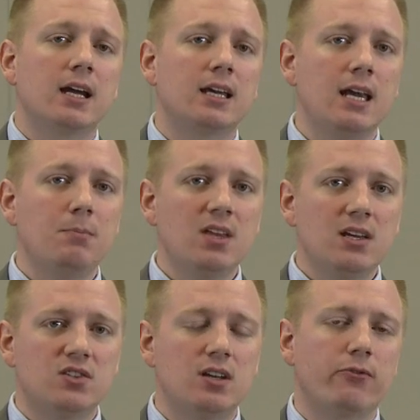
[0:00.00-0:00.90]
Keep
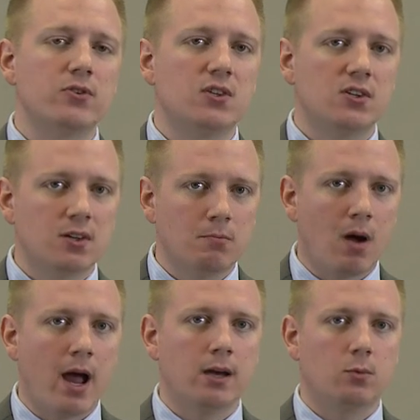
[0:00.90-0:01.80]
these differences in
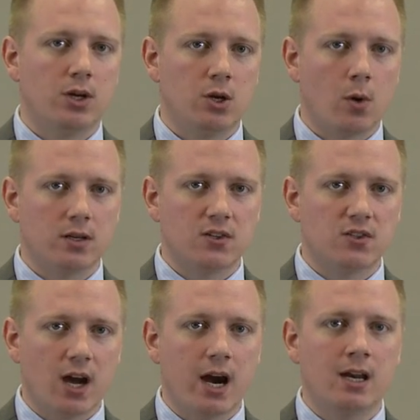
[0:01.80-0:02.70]
mind when you are
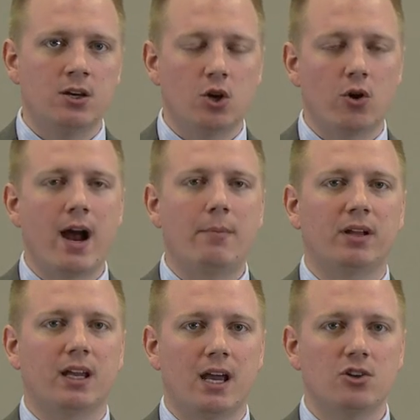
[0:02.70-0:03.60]
designing your
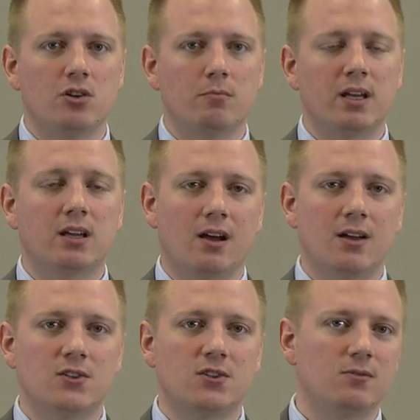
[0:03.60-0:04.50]
application
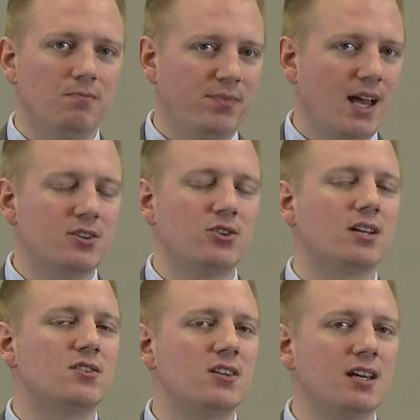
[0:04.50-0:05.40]
because, as you
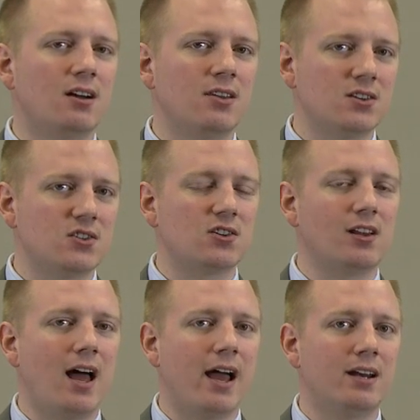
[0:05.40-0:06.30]
can see on this
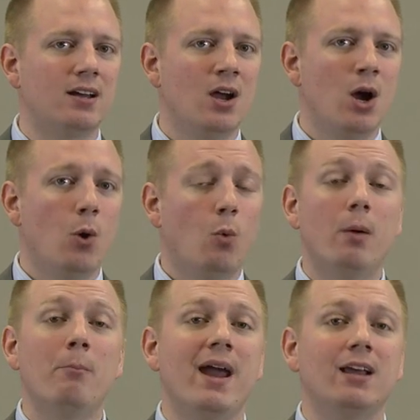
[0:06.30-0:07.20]
slide,
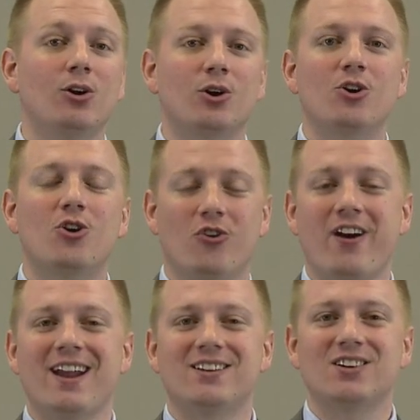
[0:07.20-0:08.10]
what may look
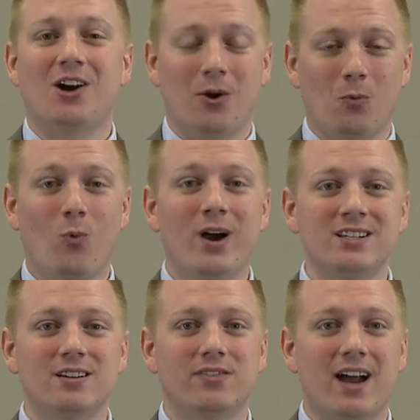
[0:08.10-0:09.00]
great on
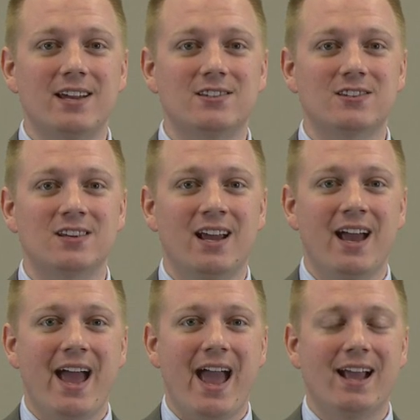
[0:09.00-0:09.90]
one device
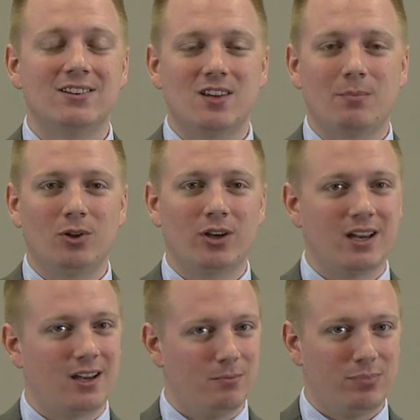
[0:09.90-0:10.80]
ends up
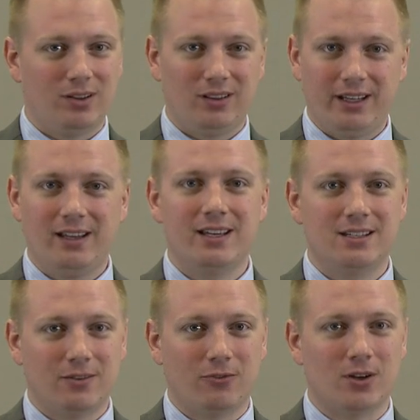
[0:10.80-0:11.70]
looking completely
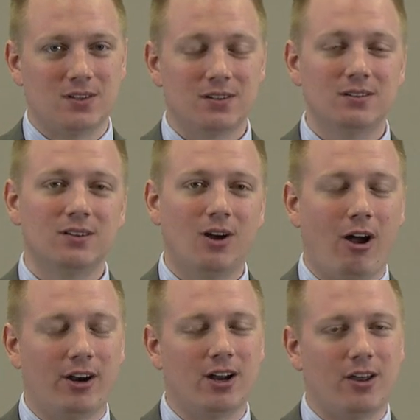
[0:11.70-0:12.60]
different
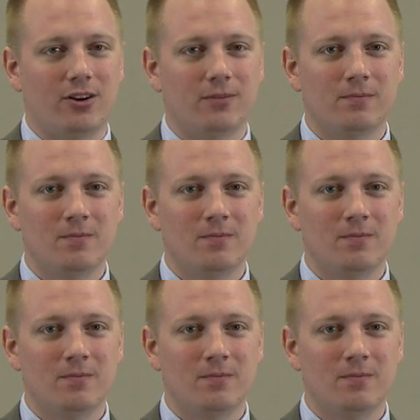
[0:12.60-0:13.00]
on another.